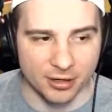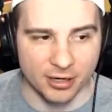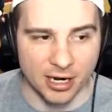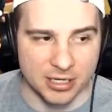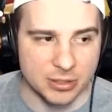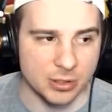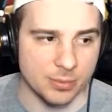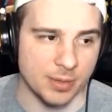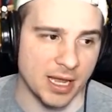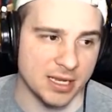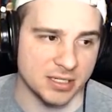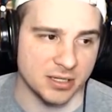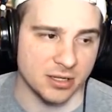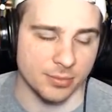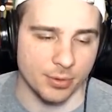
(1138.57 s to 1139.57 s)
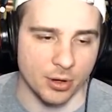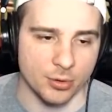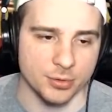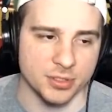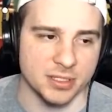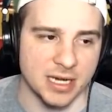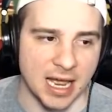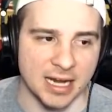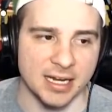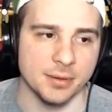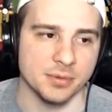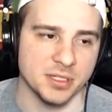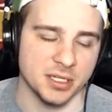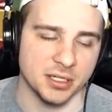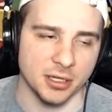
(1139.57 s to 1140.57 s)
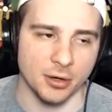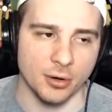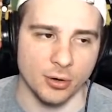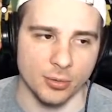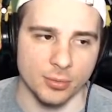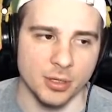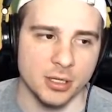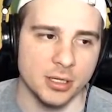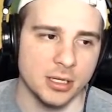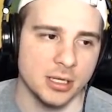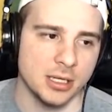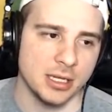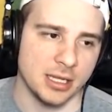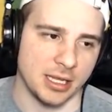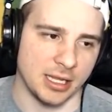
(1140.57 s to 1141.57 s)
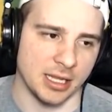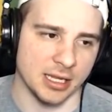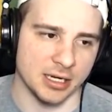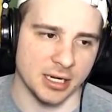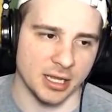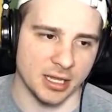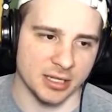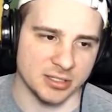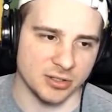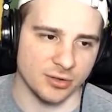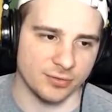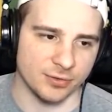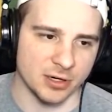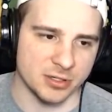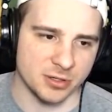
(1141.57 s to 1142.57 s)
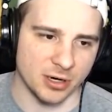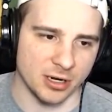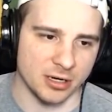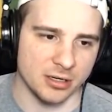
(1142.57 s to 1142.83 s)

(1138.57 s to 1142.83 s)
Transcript: entry pass to the post, not able to get home. And it's a little frustrating.